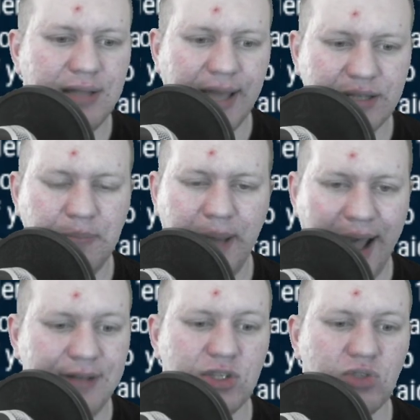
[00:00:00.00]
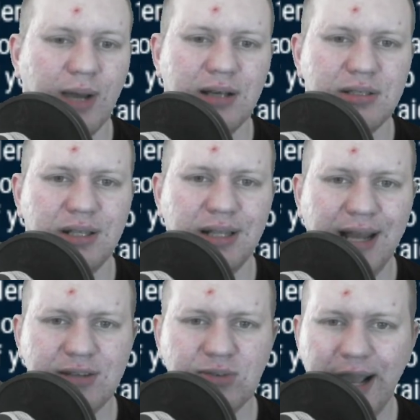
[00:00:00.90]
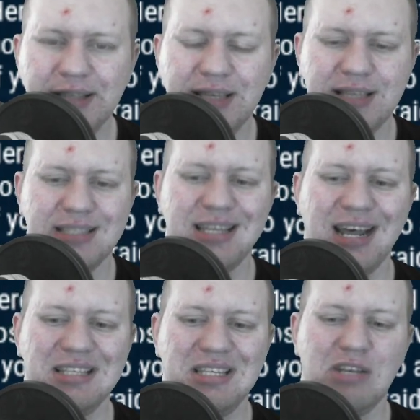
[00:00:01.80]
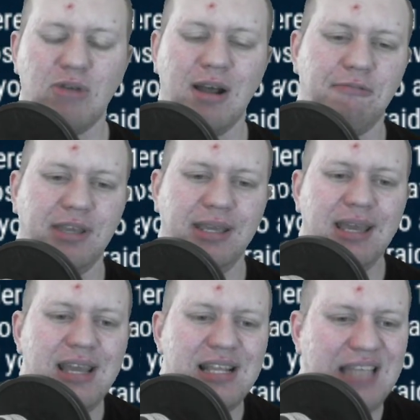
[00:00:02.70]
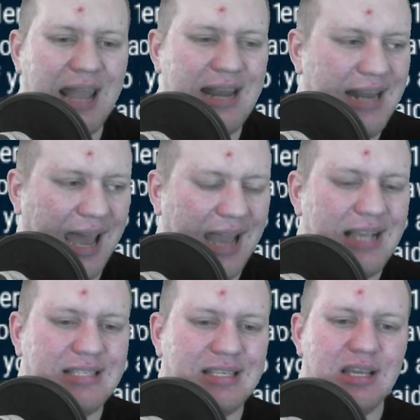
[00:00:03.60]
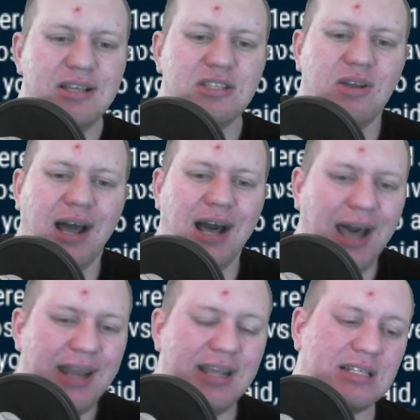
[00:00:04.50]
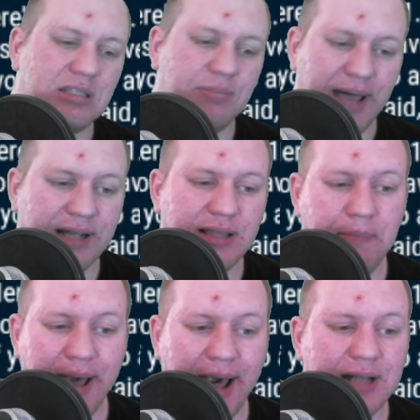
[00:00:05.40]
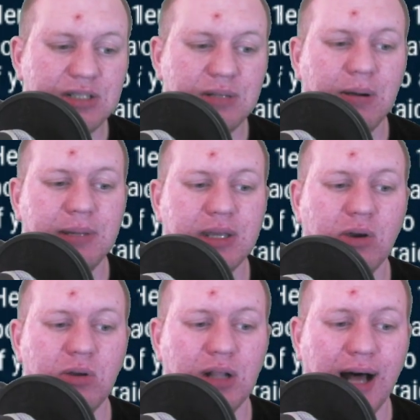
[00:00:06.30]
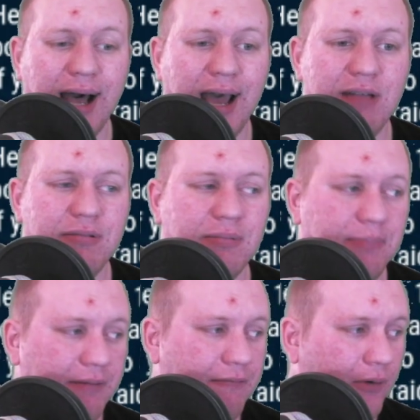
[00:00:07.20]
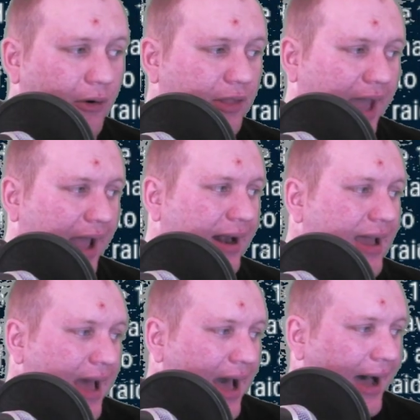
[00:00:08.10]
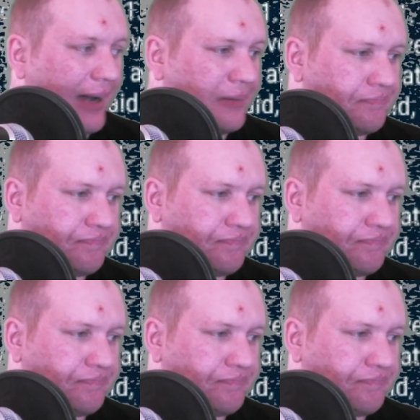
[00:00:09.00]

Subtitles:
patch as well. So the next raid season starts in roughly 10 days. So I'd expect the patch to probably go live before then. I